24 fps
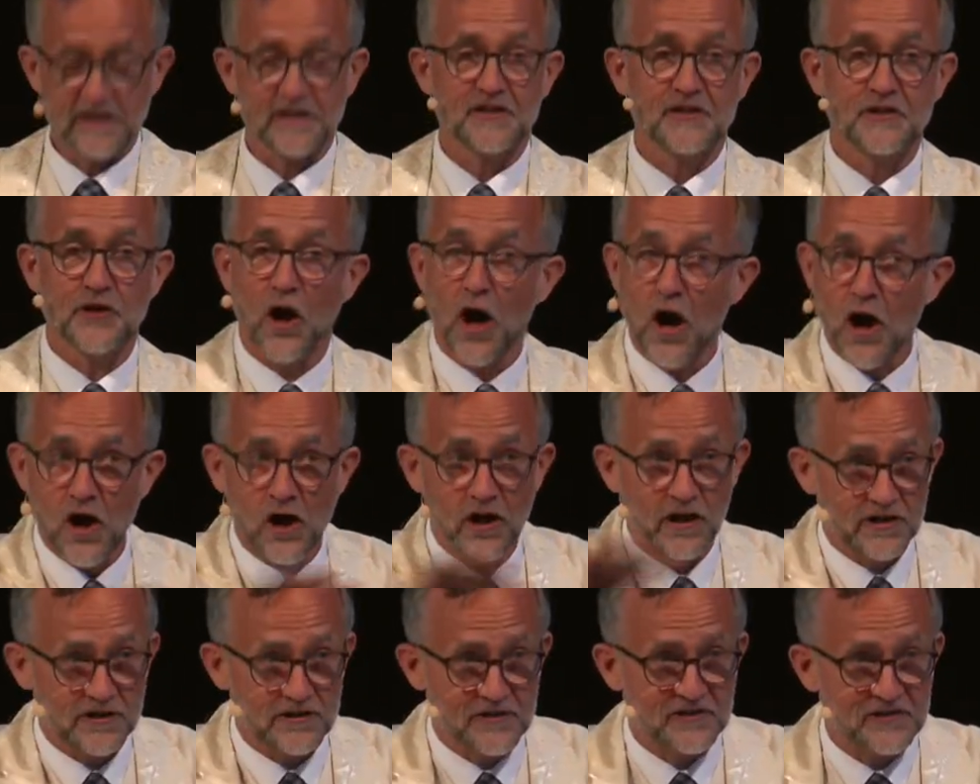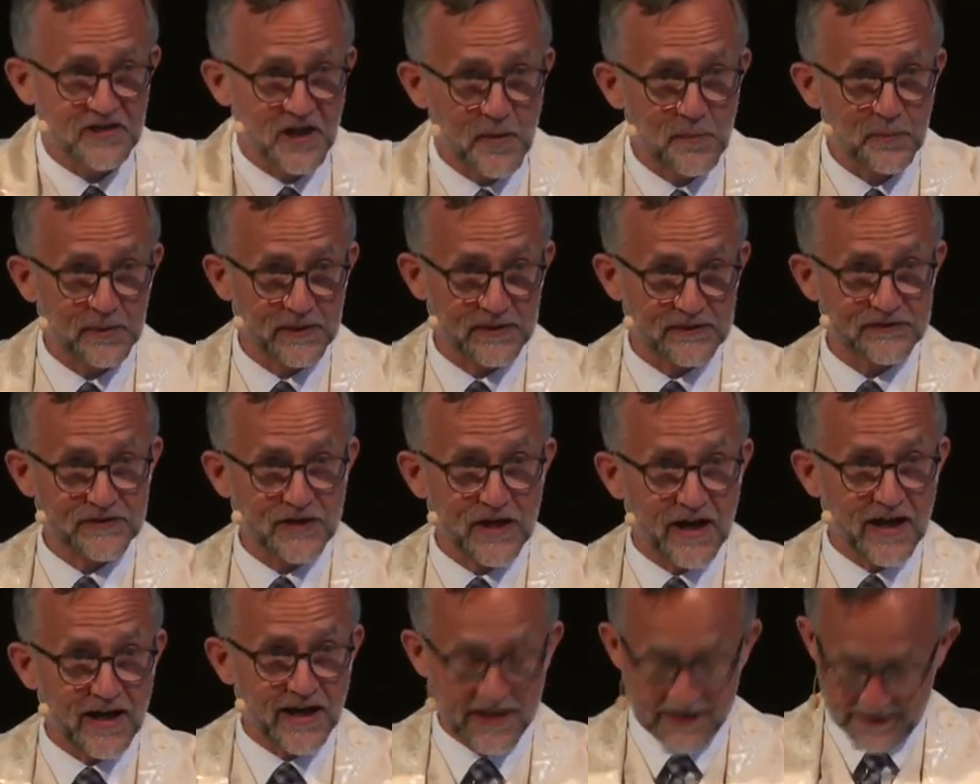that y'all are the temple
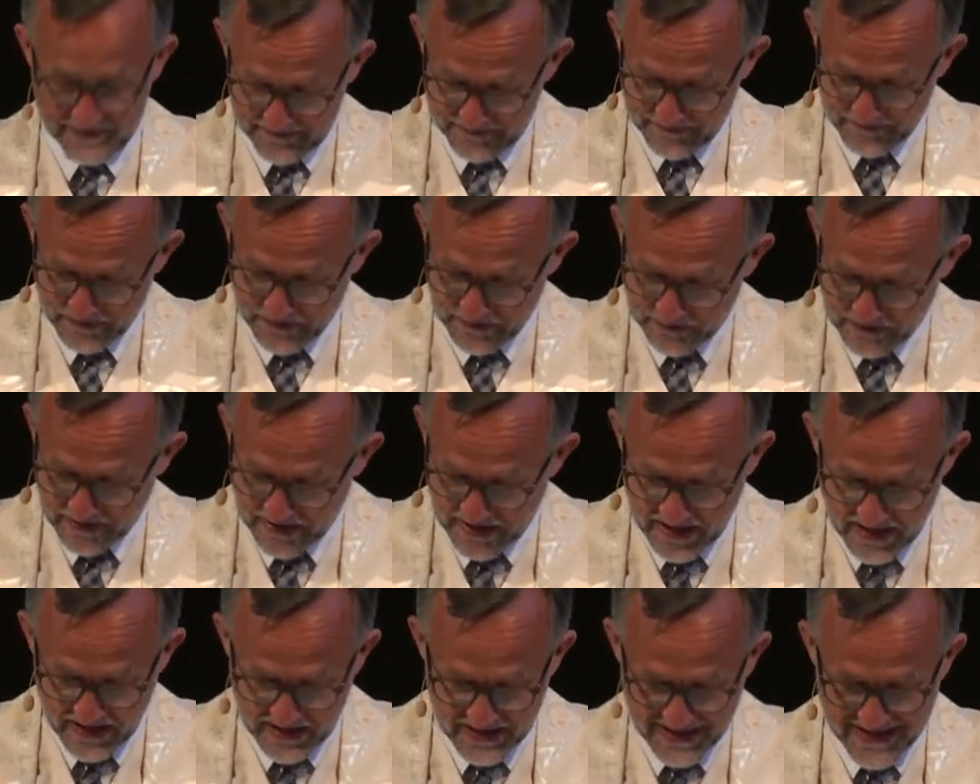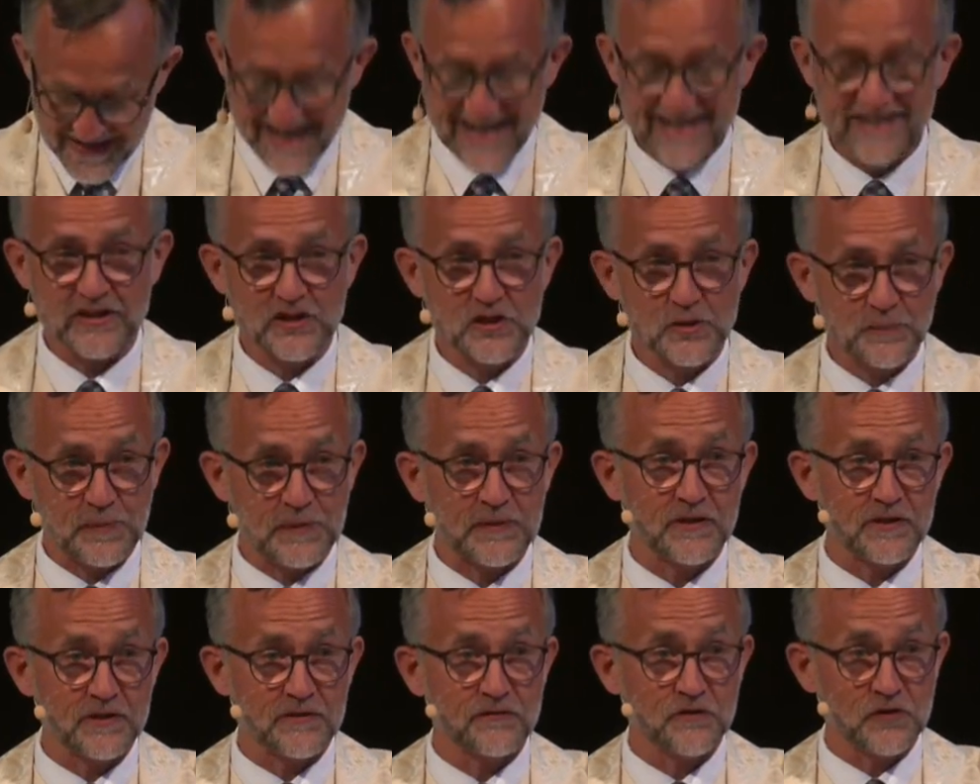of God, okay? And the
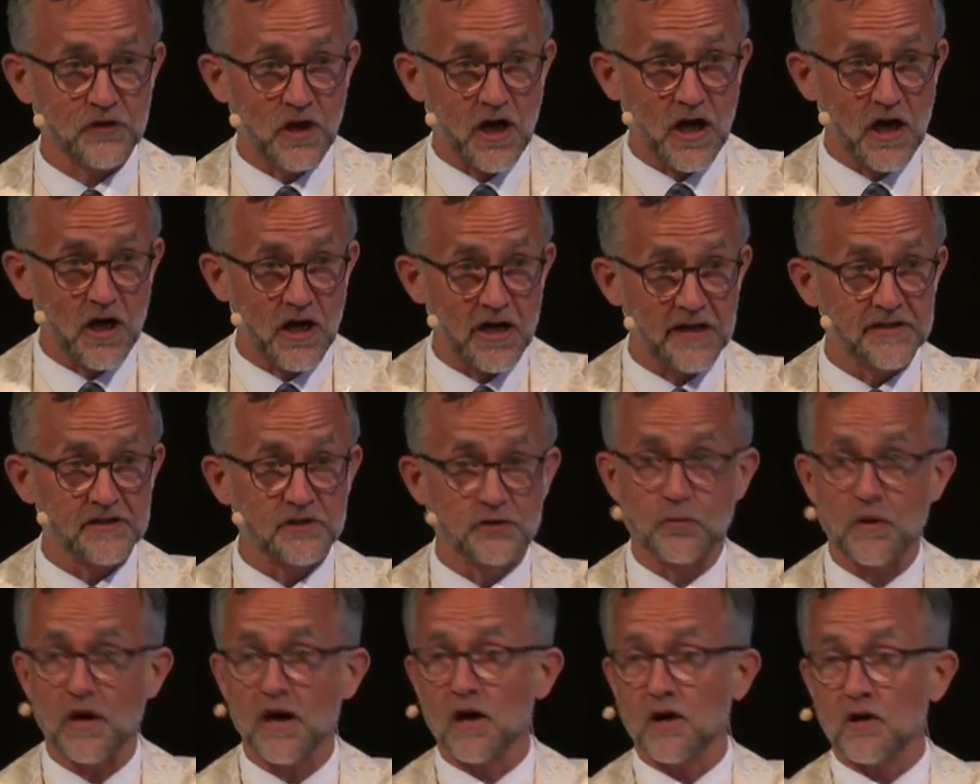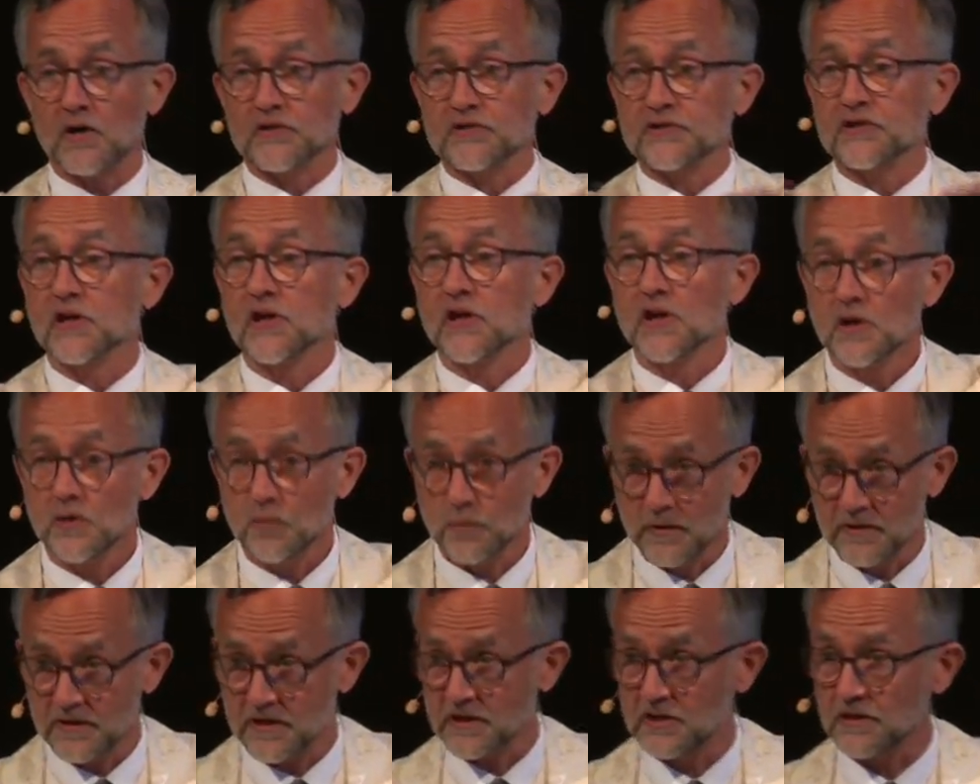Spirit of God dwells
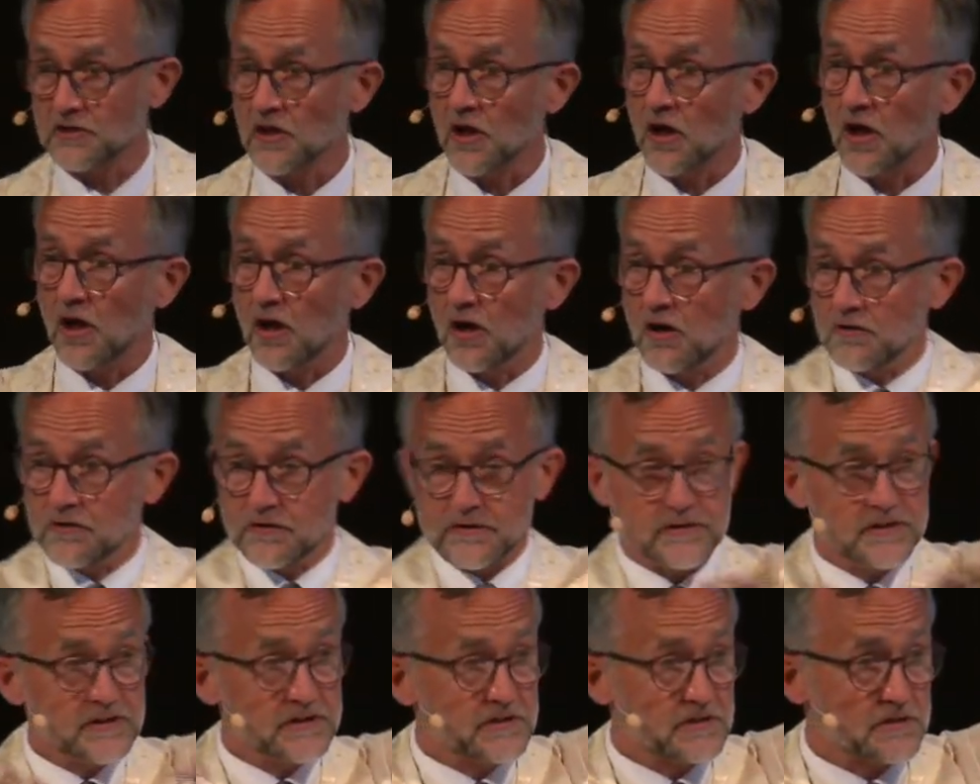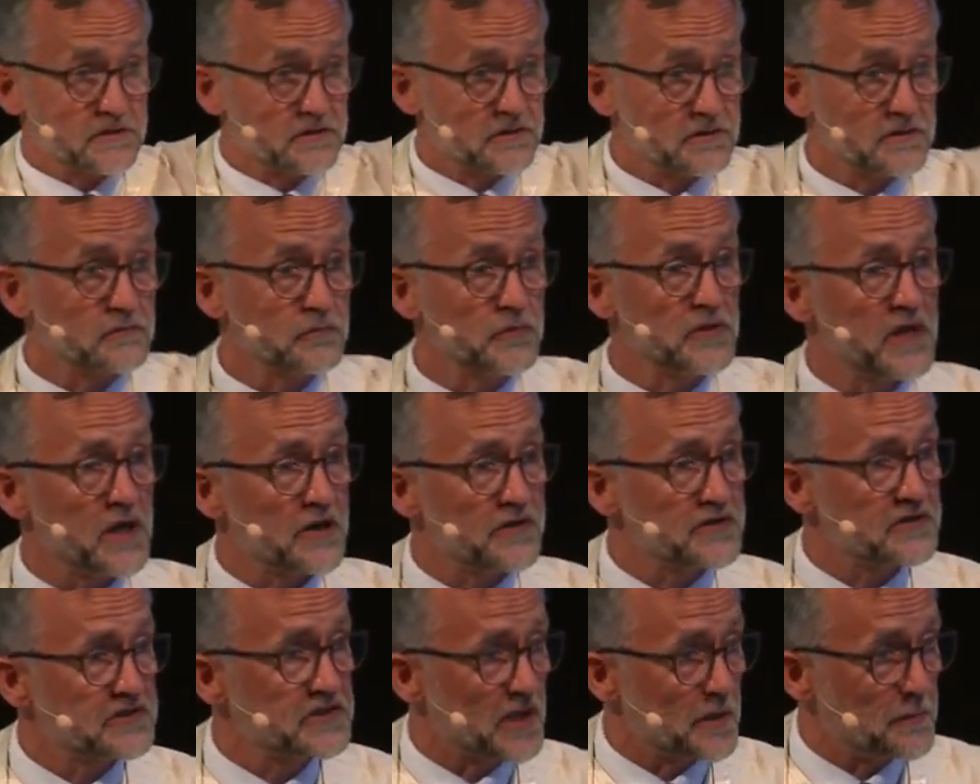within y'all. This,
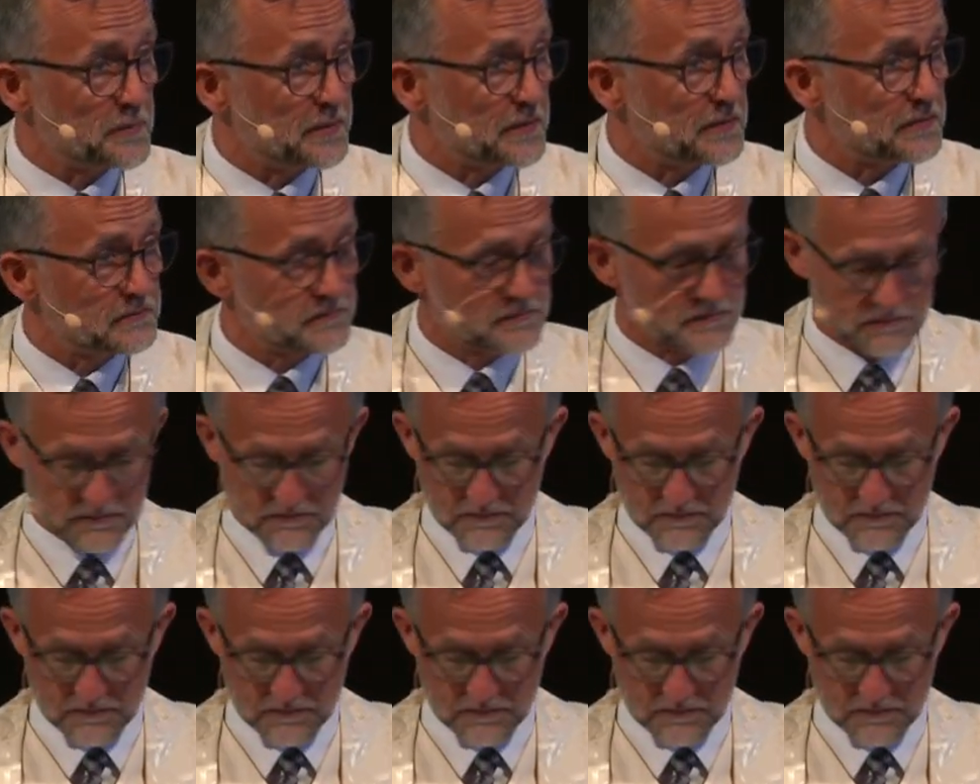we are the temple.